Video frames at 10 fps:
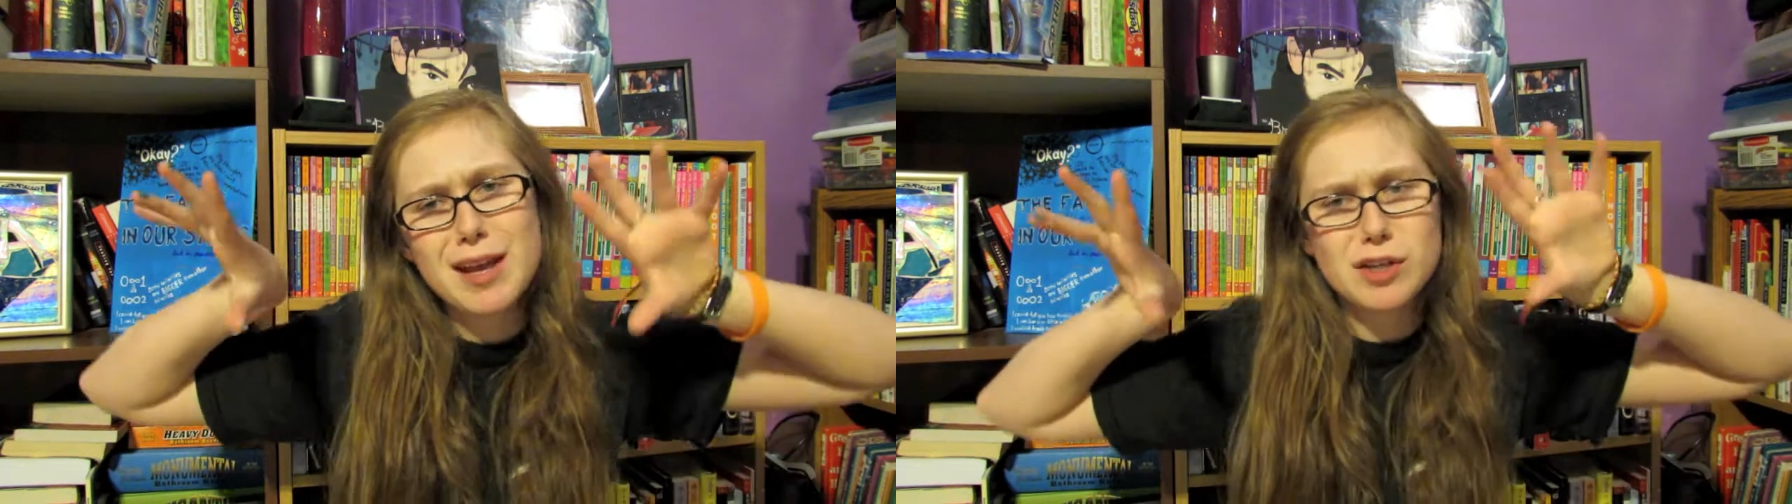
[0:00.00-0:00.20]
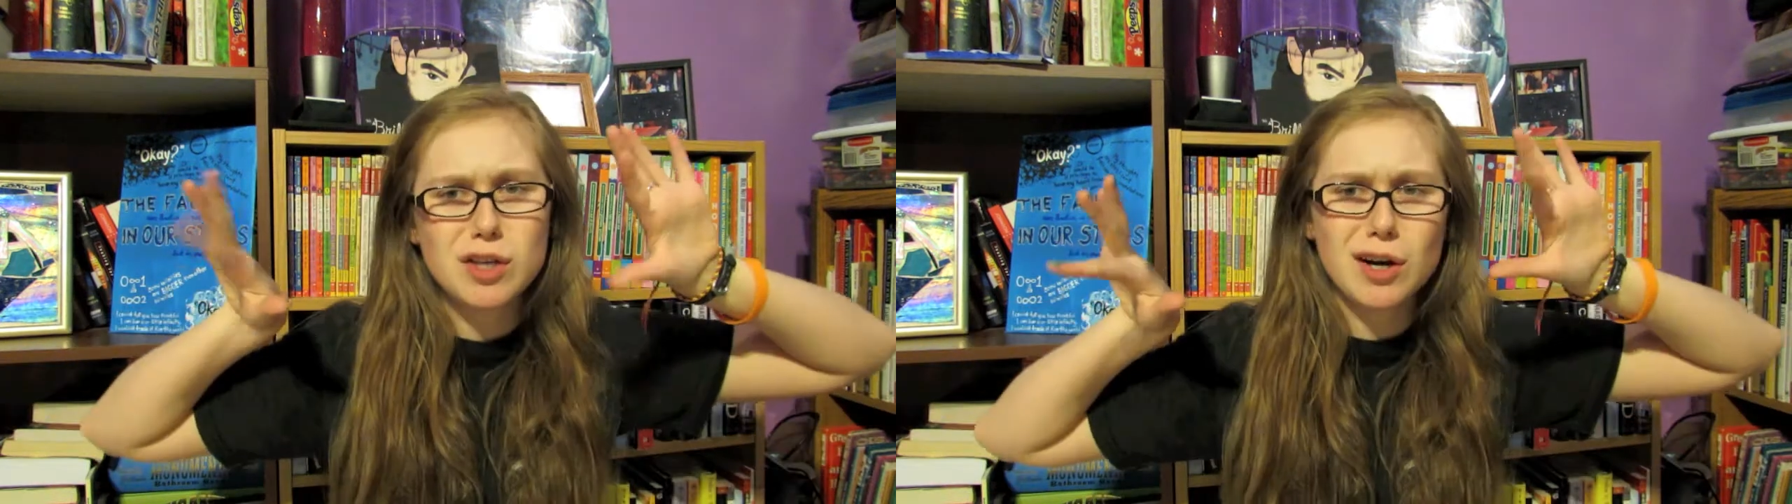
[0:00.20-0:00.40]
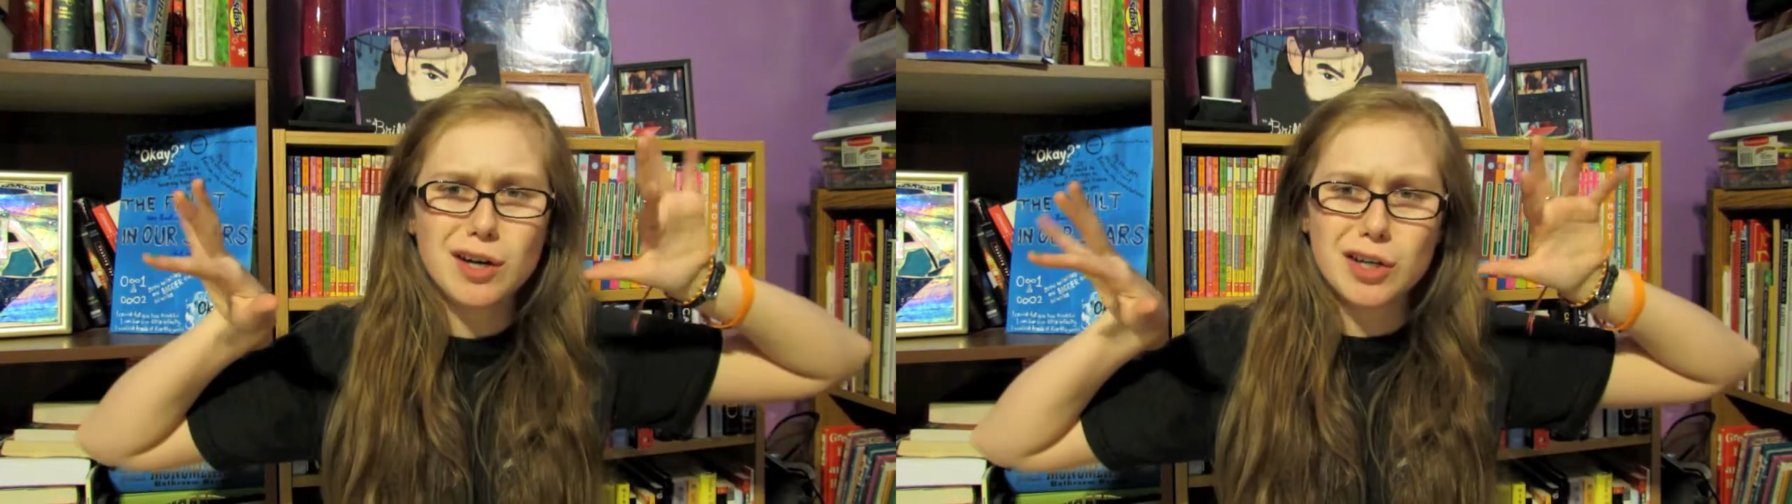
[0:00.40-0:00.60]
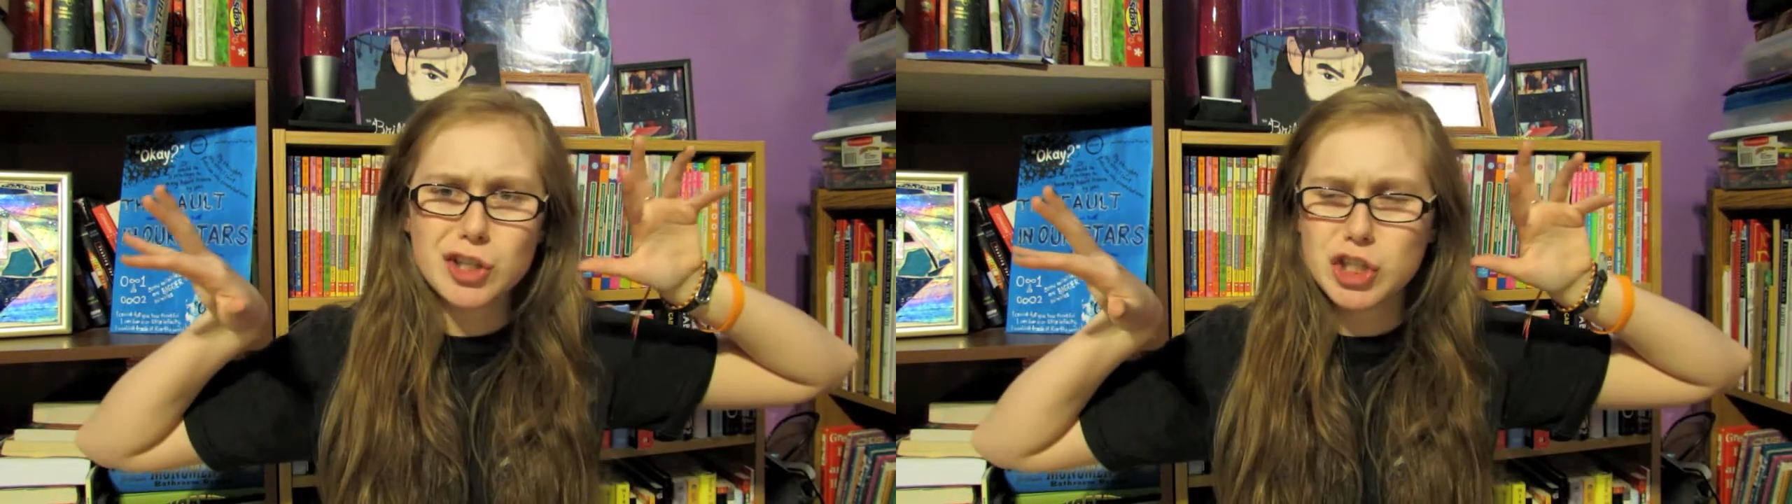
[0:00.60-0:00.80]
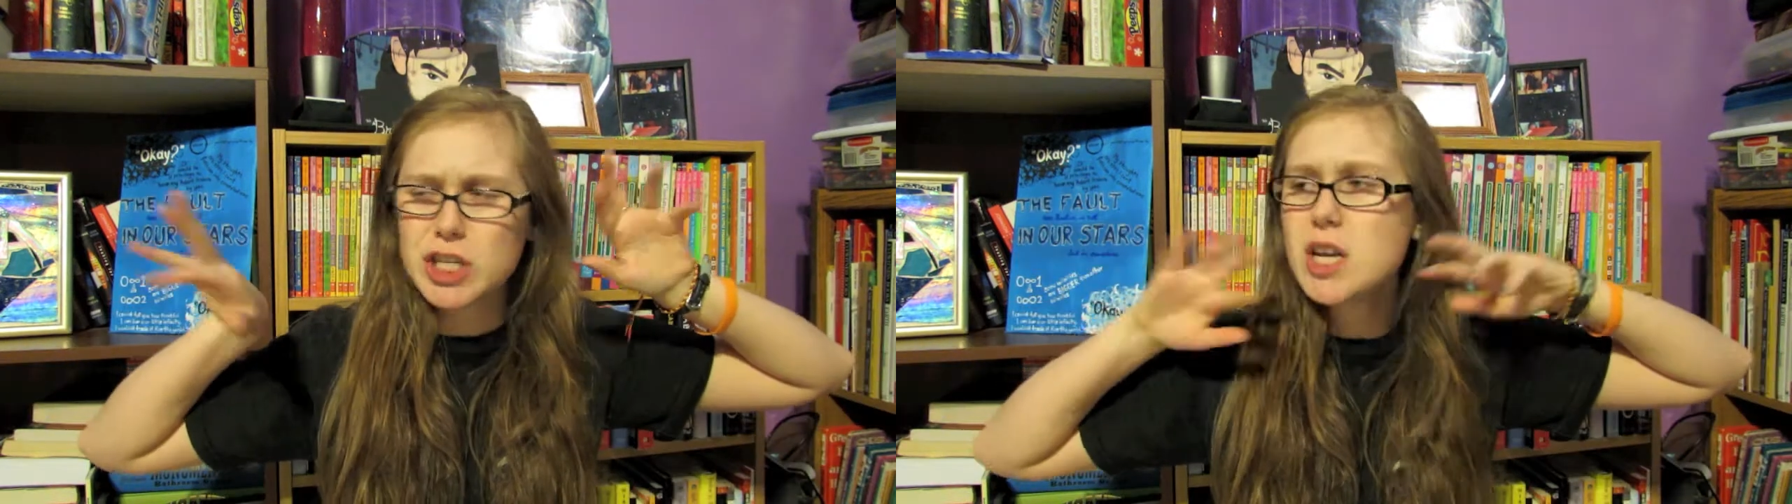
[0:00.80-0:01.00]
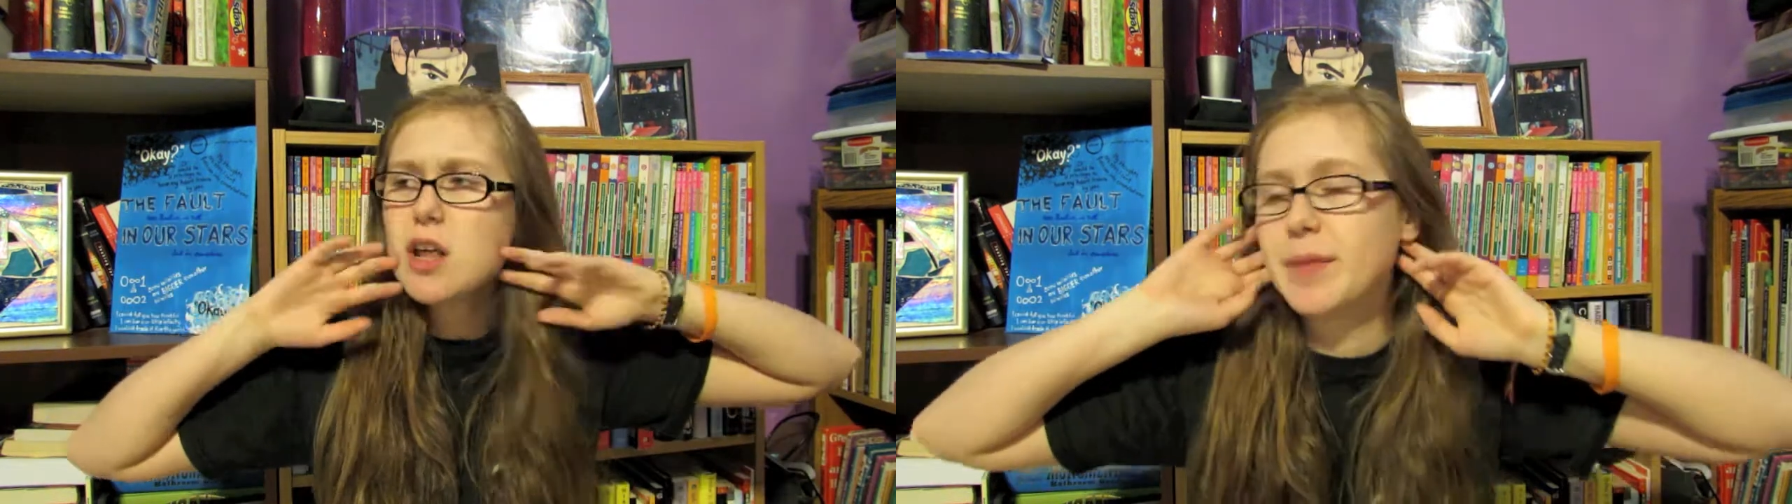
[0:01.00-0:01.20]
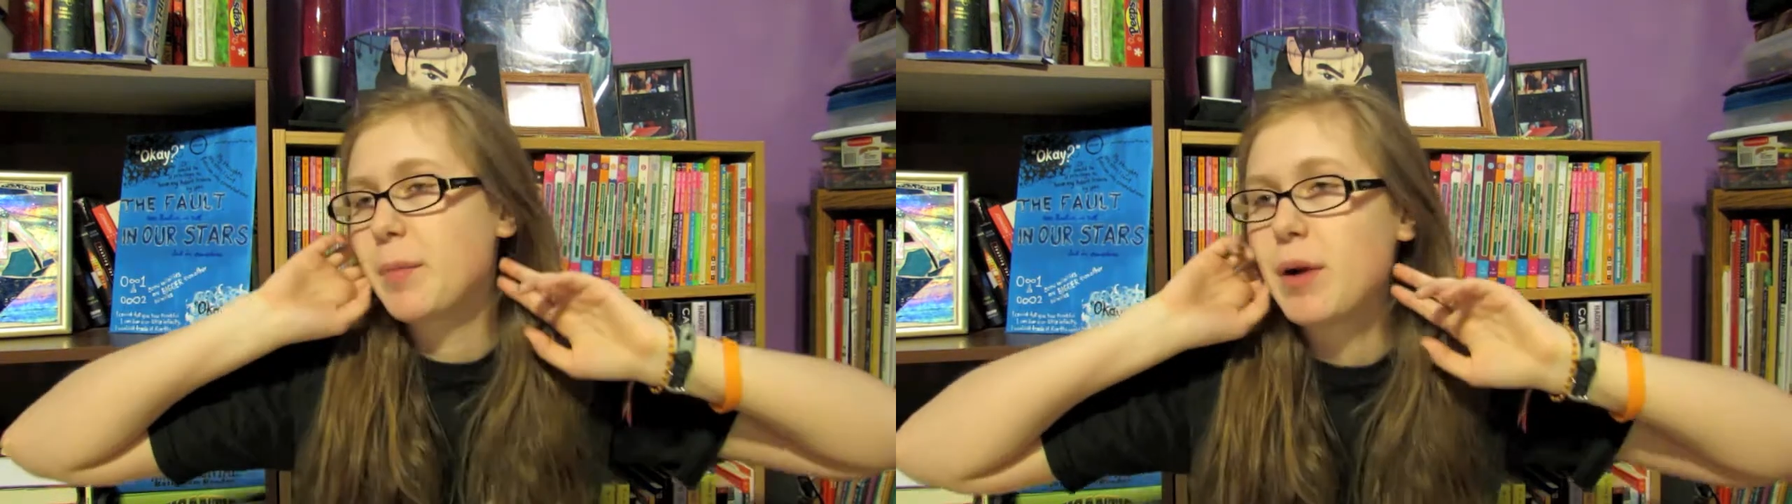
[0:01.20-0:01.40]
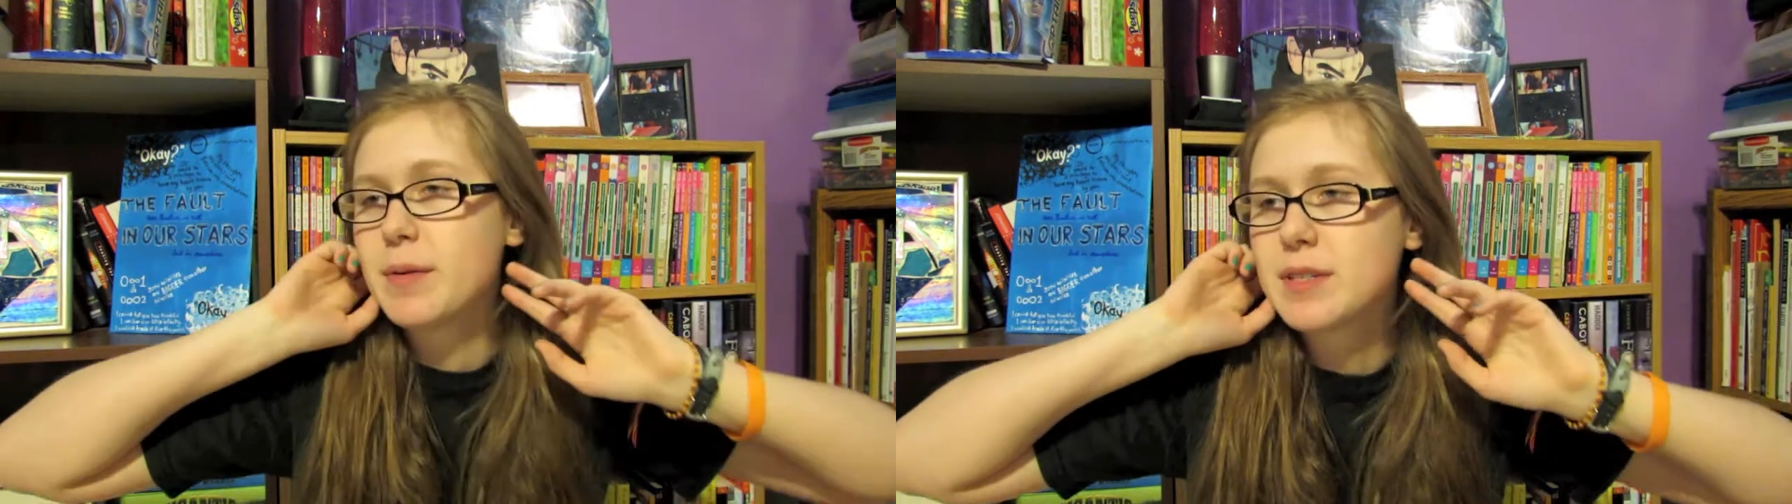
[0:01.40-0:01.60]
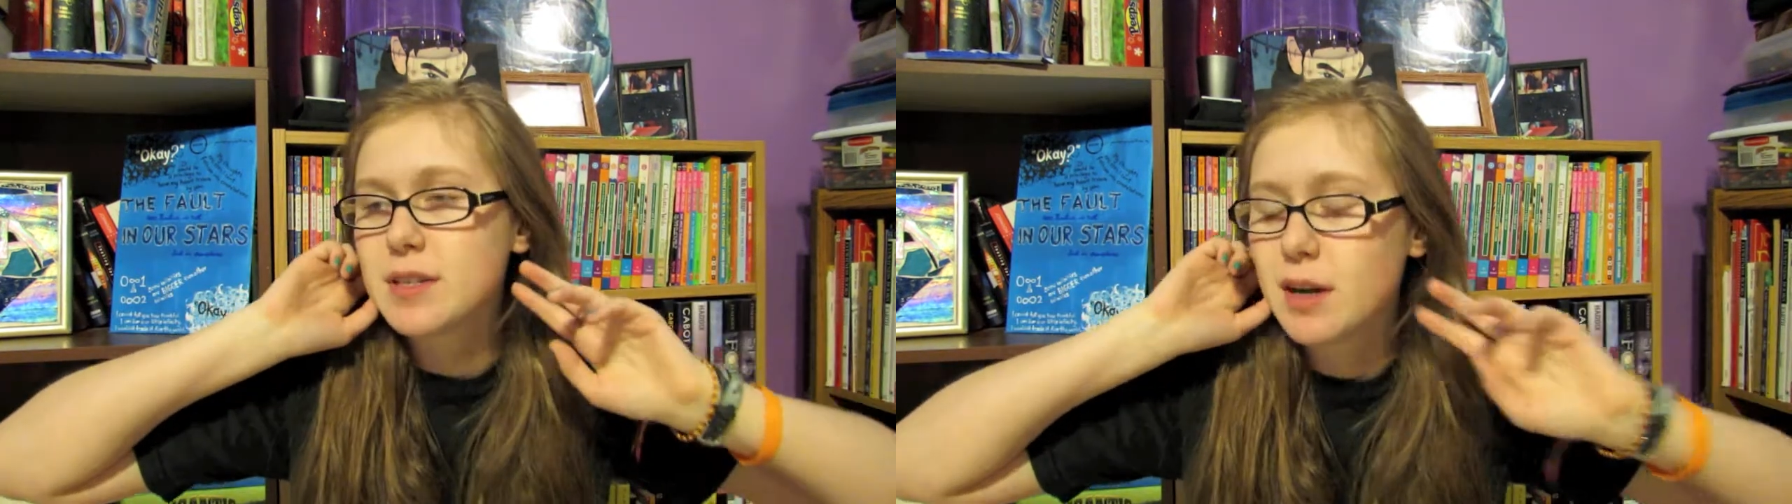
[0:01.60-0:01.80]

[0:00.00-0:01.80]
excursion. I promise to